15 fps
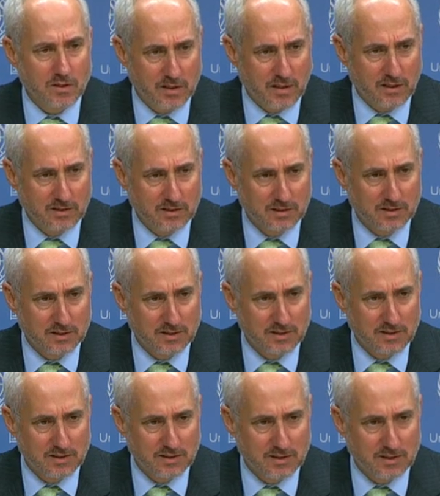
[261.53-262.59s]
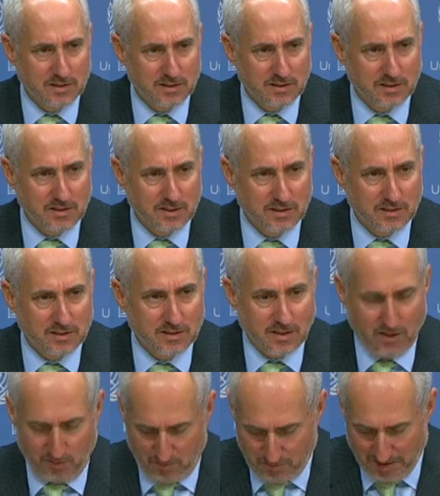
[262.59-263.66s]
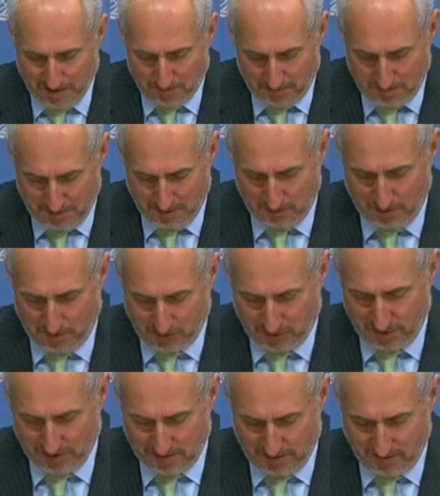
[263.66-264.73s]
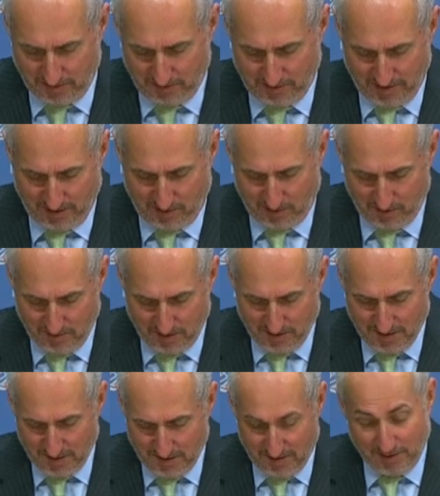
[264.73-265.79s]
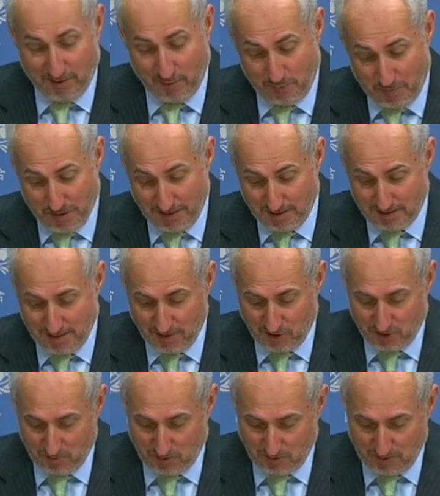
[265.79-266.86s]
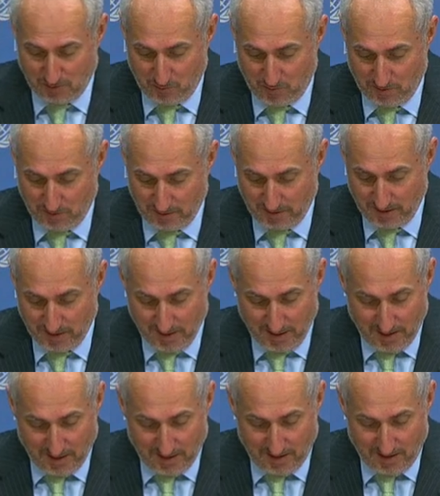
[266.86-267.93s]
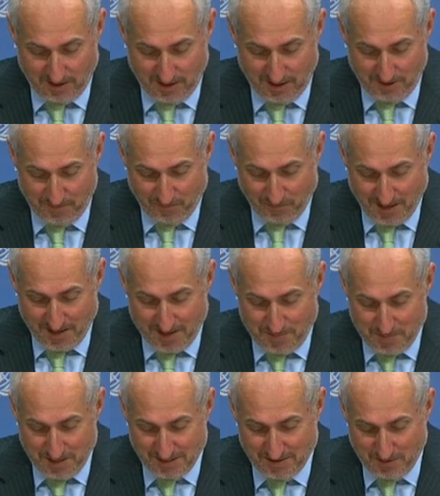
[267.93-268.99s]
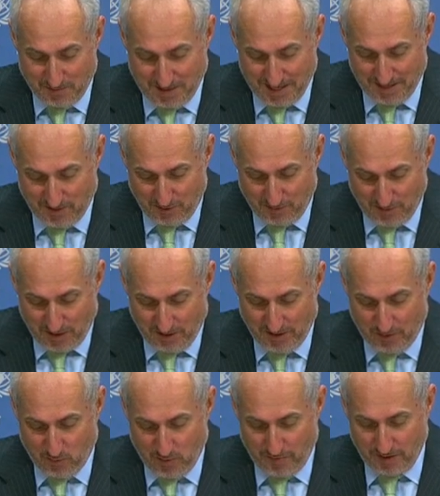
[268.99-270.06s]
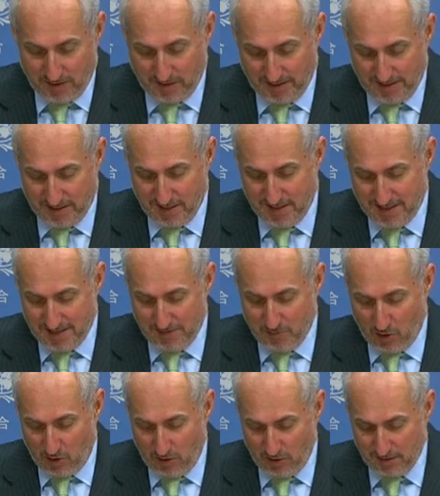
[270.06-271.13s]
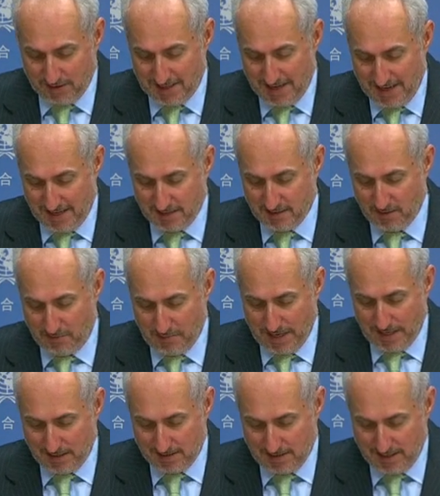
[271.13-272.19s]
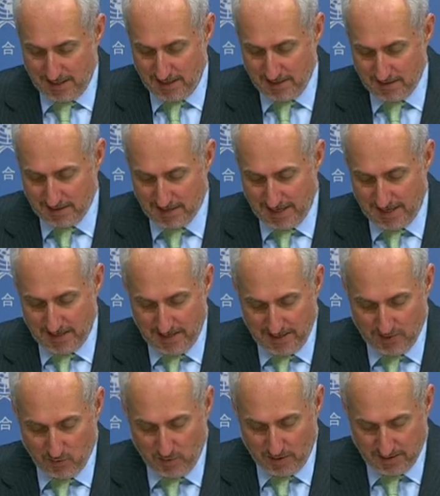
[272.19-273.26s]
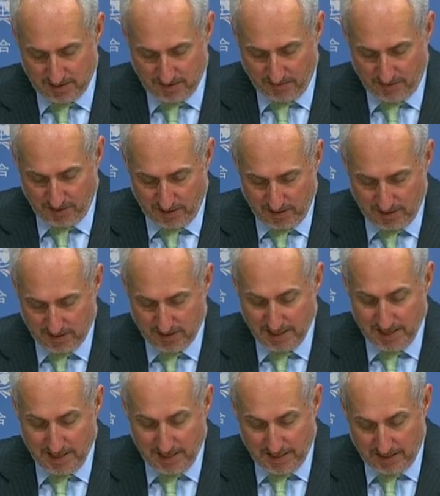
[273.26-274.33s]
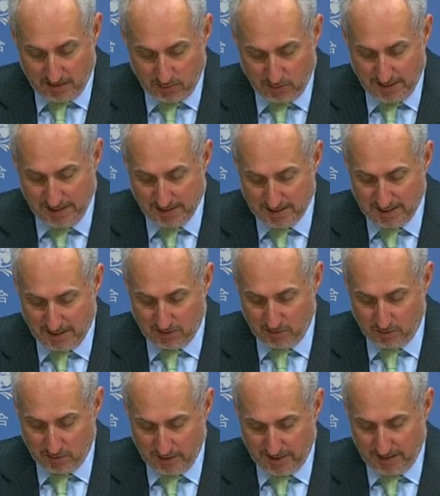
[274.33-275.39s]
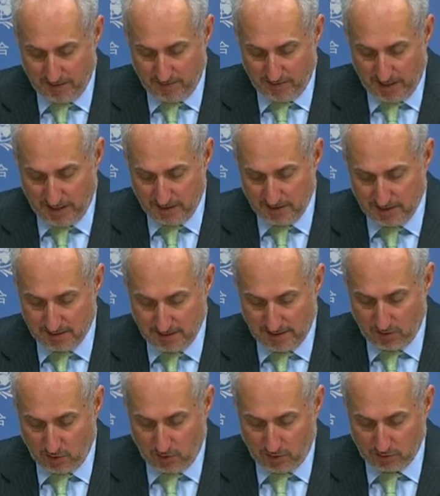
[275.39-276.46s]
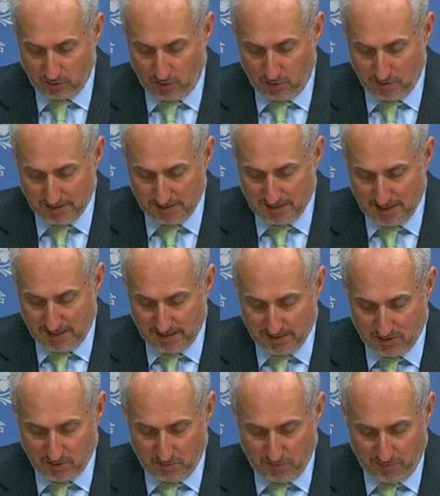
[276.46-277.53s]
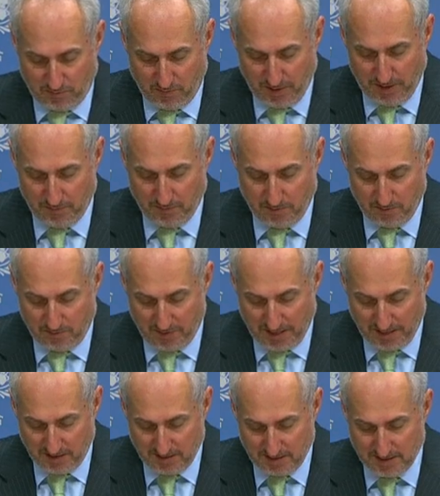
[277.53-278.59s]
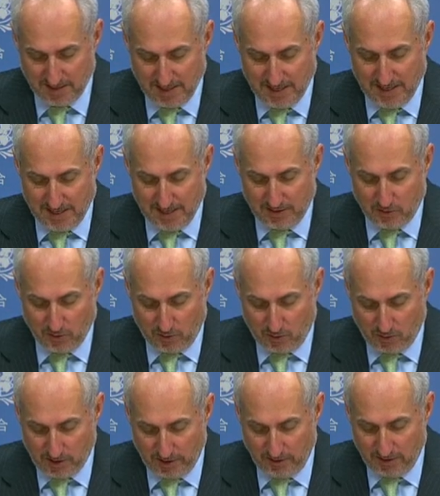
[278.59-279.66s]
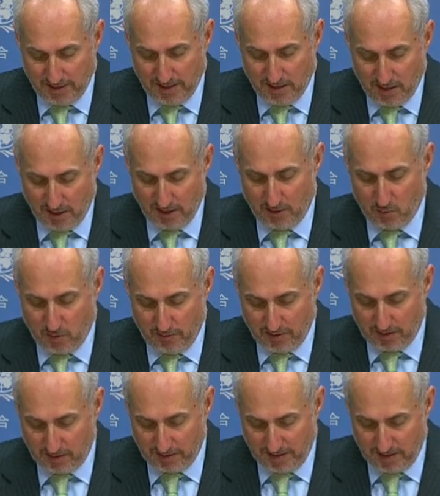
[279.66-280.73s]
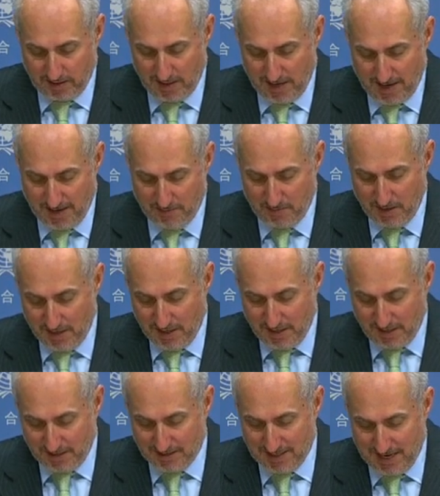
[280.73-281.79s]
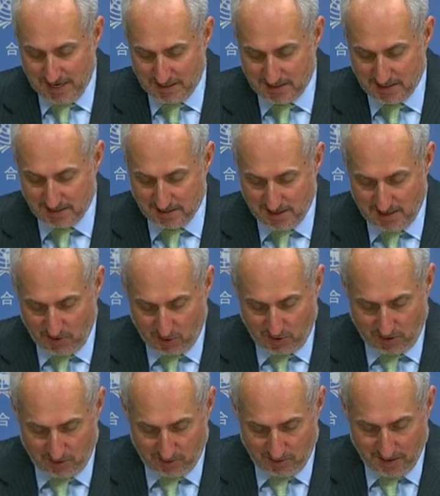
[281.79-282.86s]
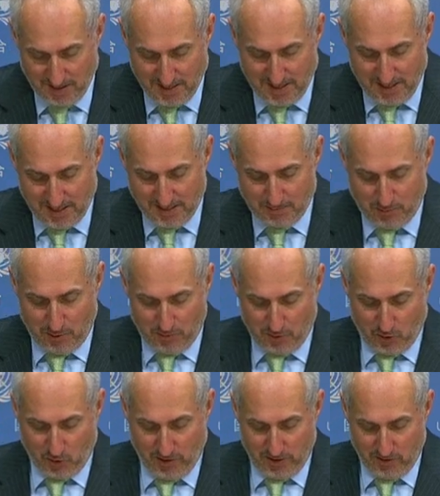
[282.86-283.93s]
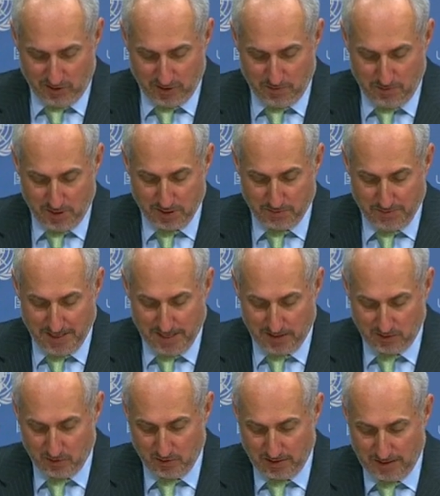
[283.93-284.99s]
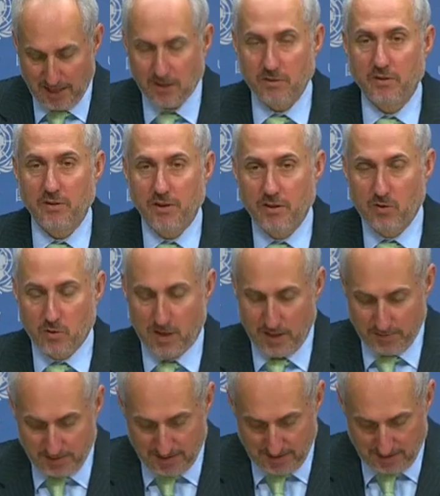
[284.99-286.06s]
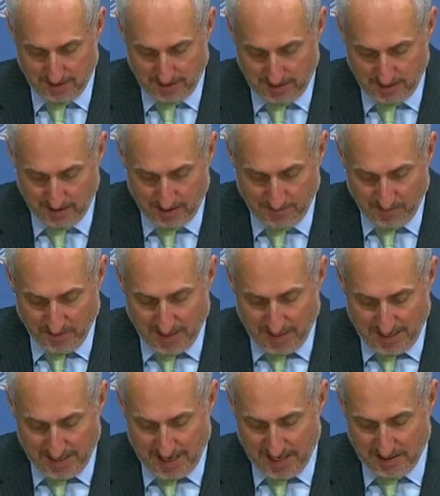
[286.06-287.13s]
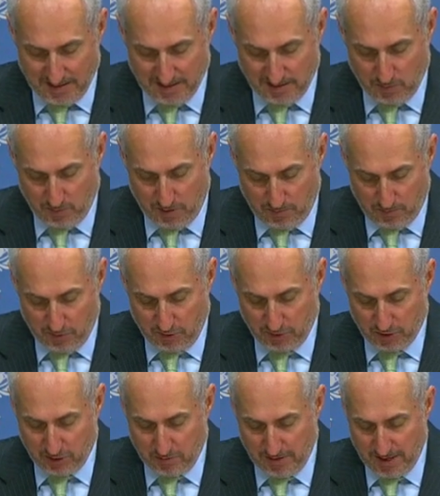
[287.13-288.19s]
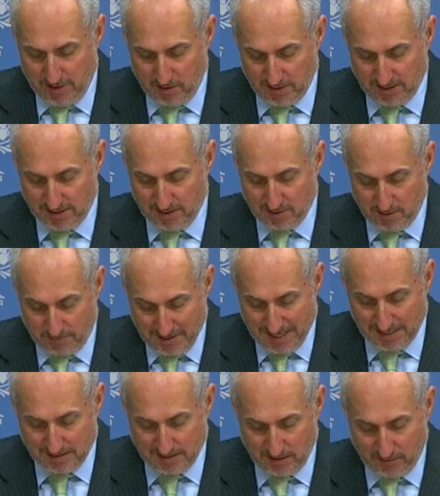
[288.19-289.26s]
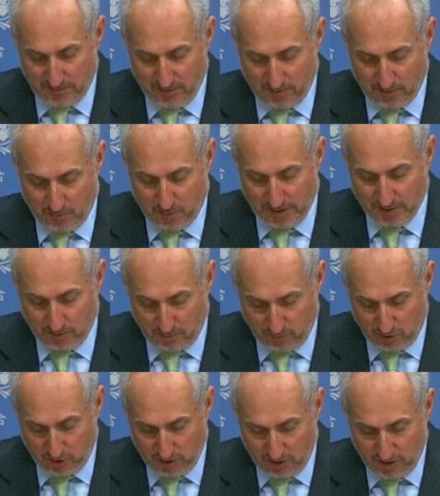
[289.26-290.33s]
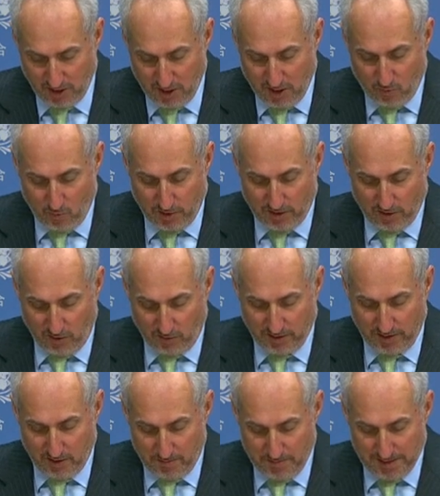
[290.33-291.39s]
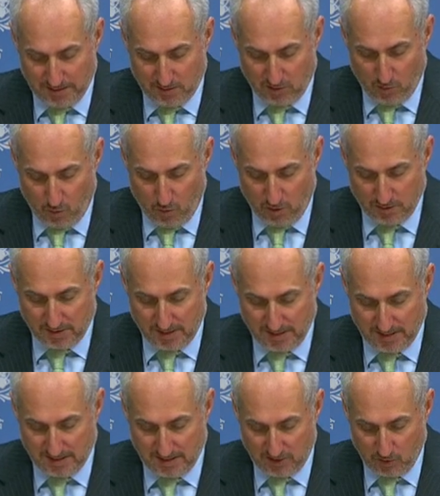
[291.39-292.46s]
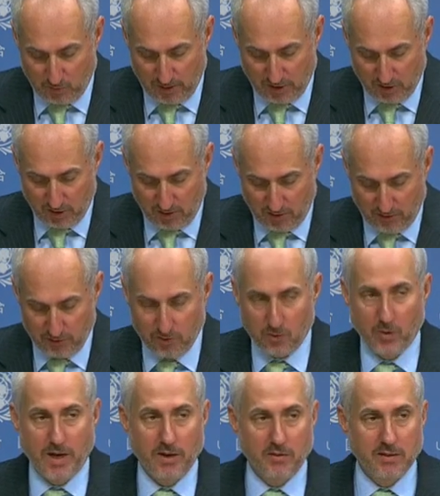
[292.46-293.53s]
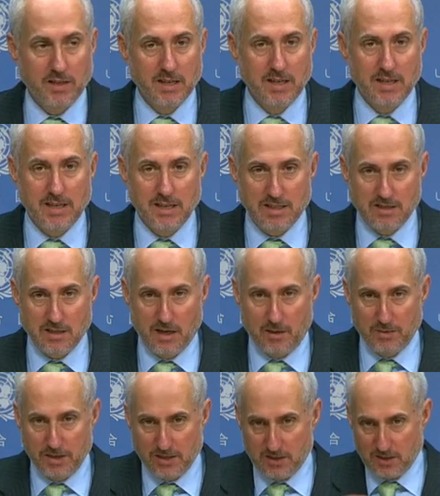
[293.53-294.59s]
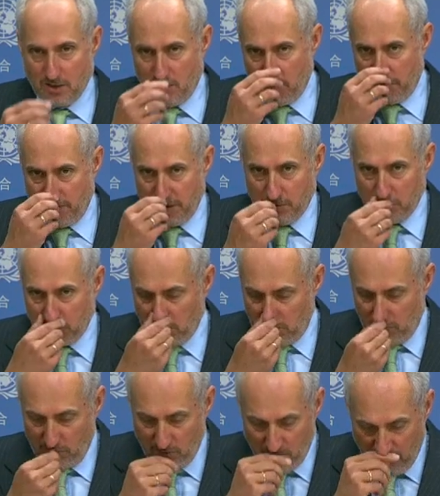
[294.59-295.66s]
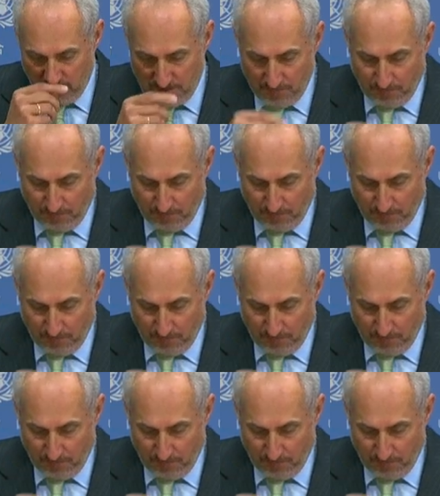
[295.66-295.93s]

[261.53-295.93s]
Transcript: Yeah. Oh, my, my apologies. Uh, thank you. Thank you for paying attention, most importantly. Um, Mr. Mladenov unequivocally condemned all attacks on Palestinians and Israeli civilians, including settler related violence, and called on all sides to refrain from violence and to clearly and unequivocally condemn attacks as they occur, as perpetrators must be held to account for their crimes, he said. He added, as we approach three years since the passing of the resolution, we can only lament the worsening situation on the ground. His comments are available to you.